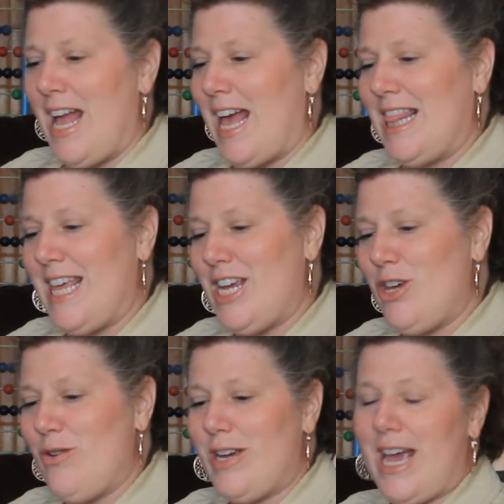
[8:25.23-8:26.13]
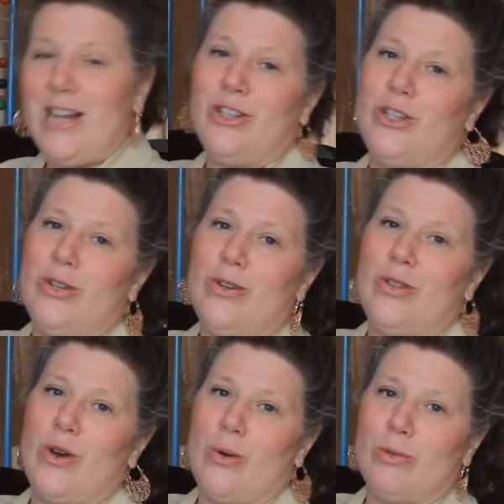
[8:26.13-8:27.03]
And thank you again
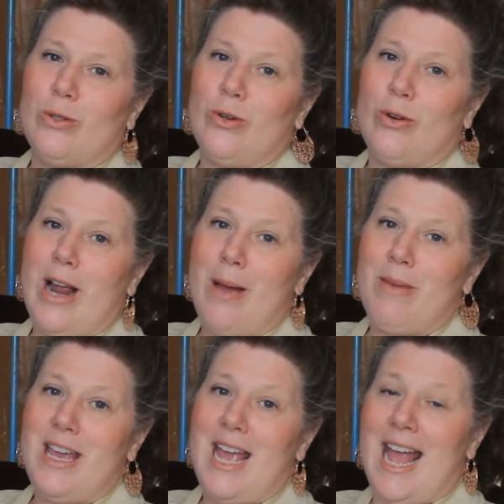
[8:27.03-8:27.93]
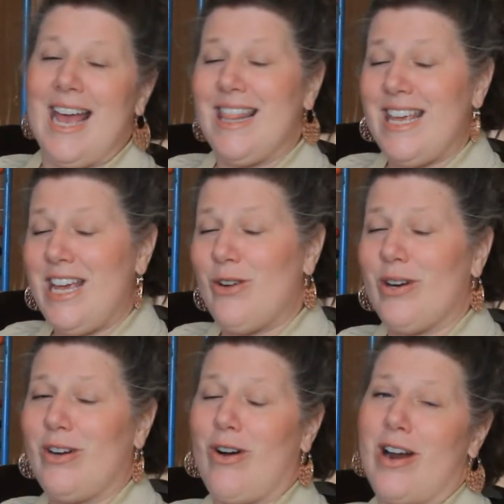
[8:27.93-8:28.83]
to the Homeschool Grammy and the
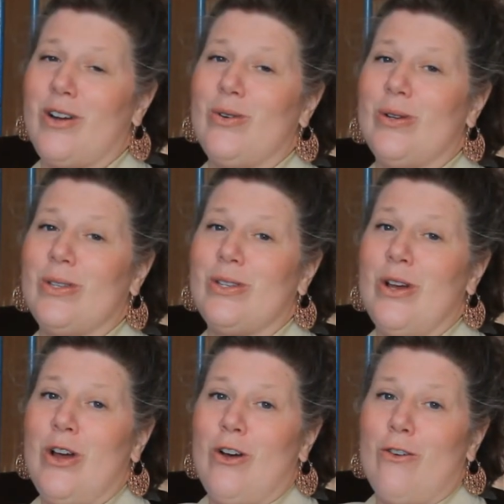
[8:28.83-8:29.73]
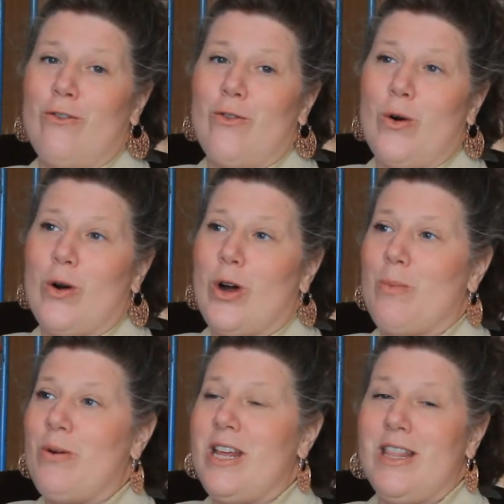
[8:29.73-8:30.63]
Ingrid Chronicles for
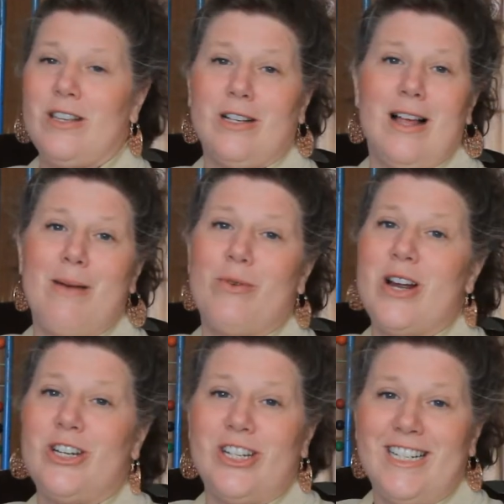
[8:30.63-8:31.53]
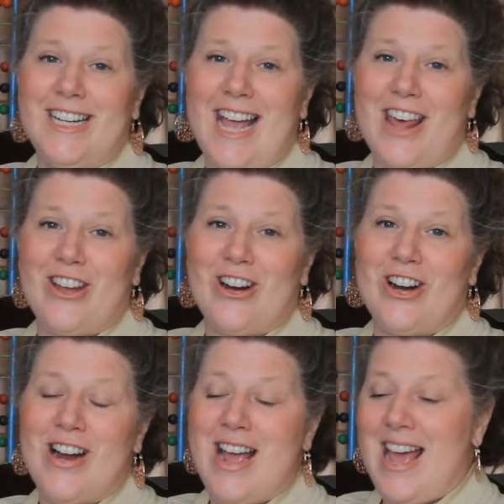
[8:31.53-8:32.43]
putting this collaboration together.